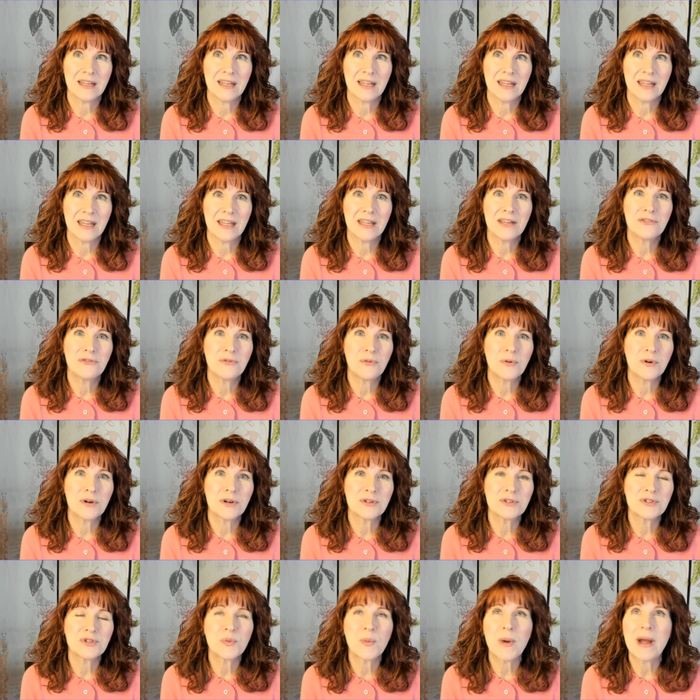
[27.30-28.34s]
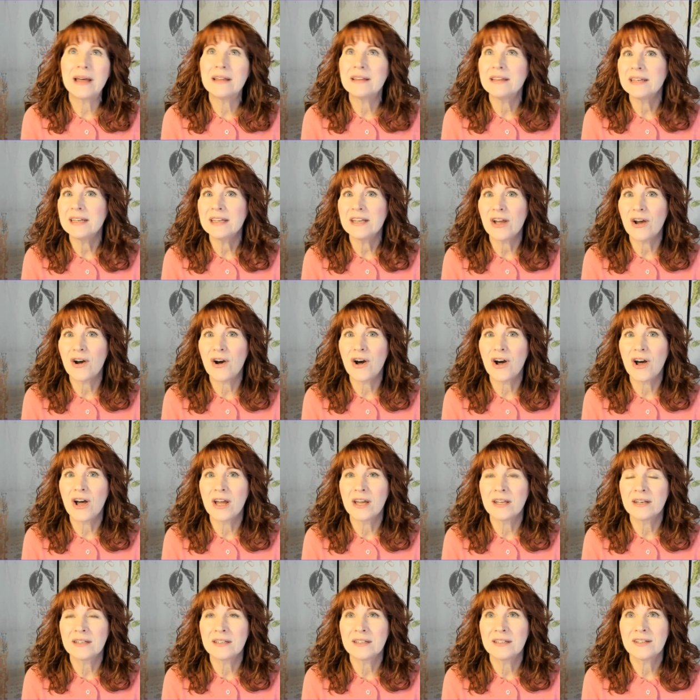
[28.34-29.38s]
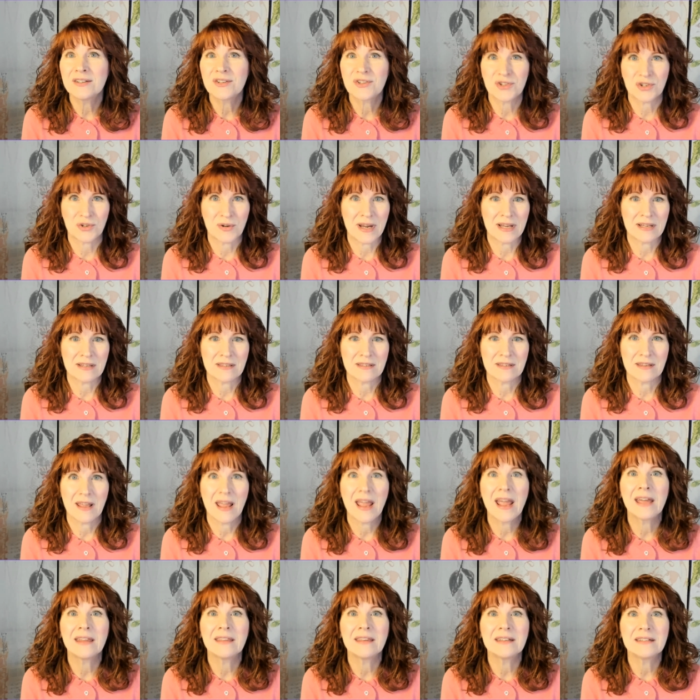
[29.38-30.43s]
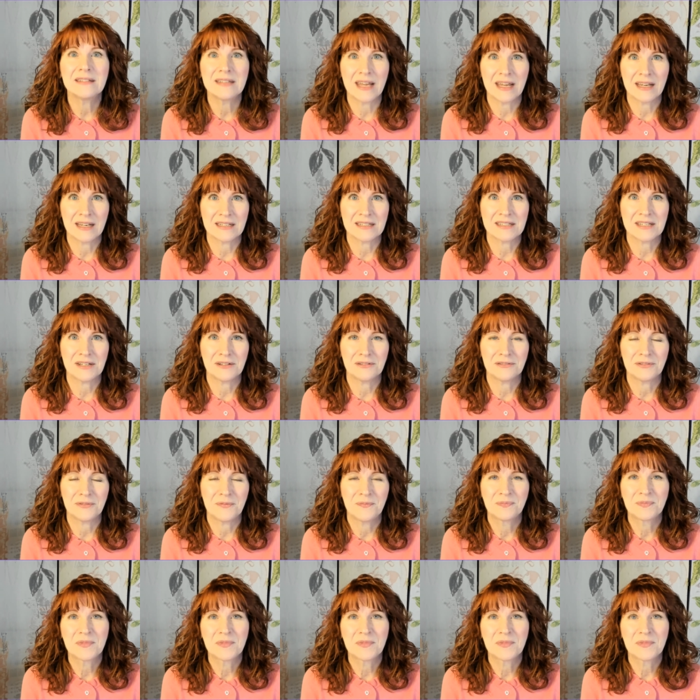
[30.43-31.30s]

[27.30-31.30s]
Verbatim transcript: if we're dwelling on stress and the negative,